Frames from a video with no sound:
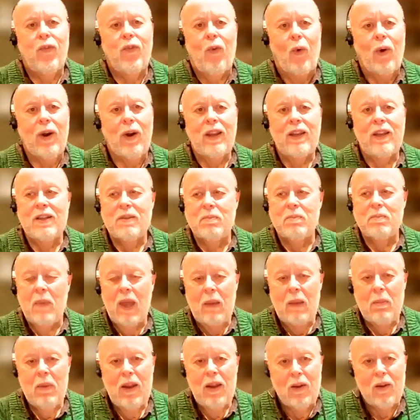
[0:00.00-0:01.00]
40s
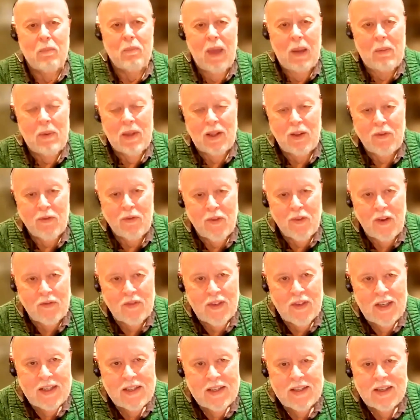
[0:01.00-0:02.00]
maybe or maybe the
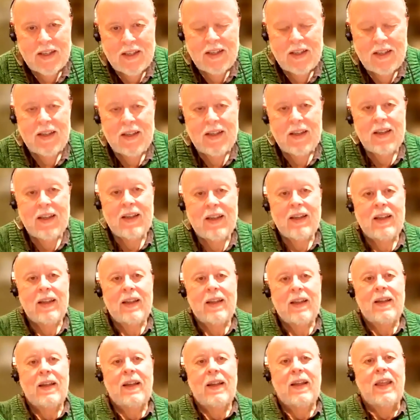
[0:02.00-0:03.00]
50s
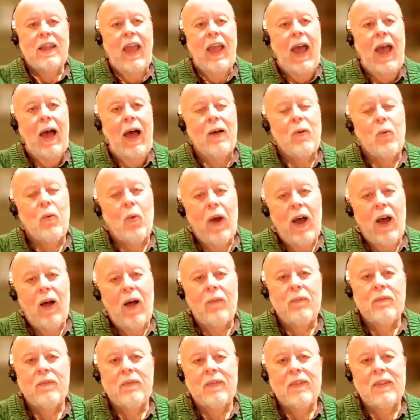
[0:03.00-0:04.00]
yeah
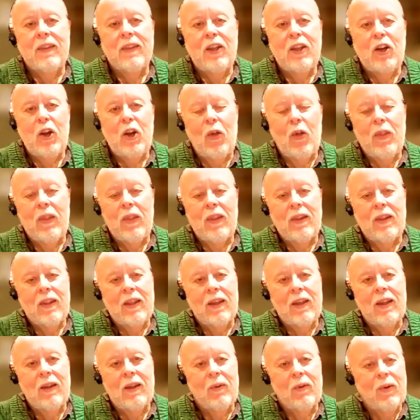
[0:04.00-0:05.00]
well you know
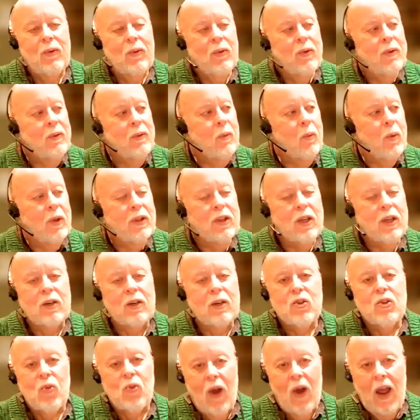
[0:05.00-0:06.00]
the what they're
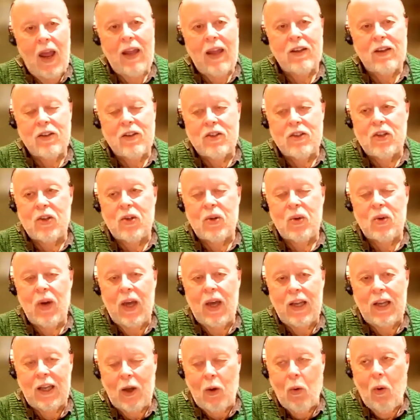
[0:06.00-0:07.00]
trying to do
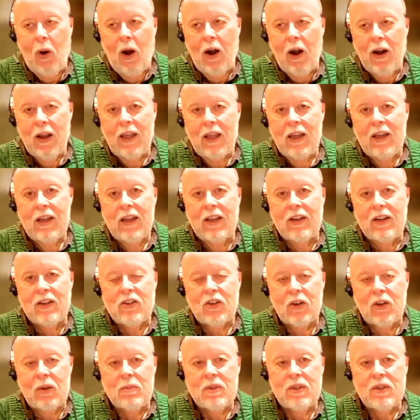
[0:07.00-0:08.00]
at LaGuardia in
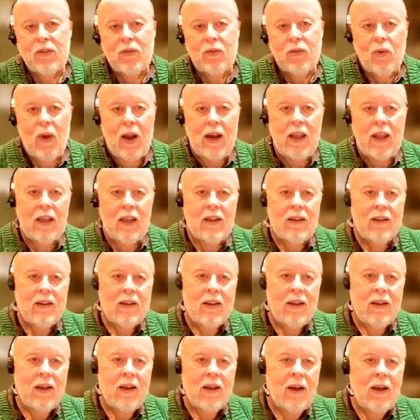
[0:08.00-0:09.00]
terms of running
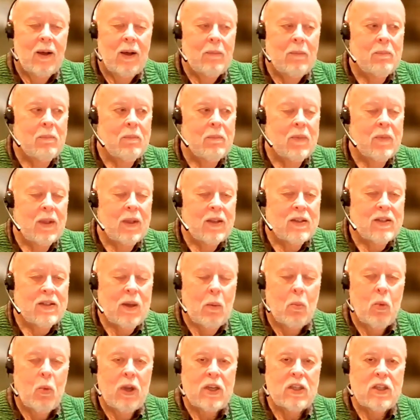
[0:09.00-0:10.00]
uh, a
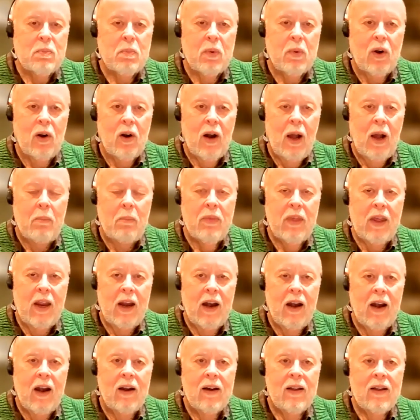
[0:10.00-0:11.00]
subway spur up
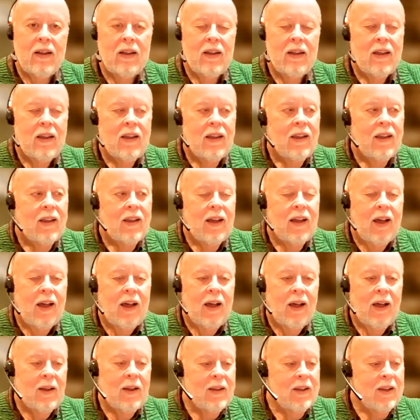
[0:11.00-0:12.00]
there
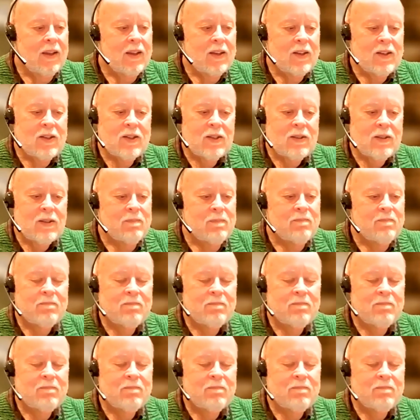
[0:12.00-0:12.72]
uh, is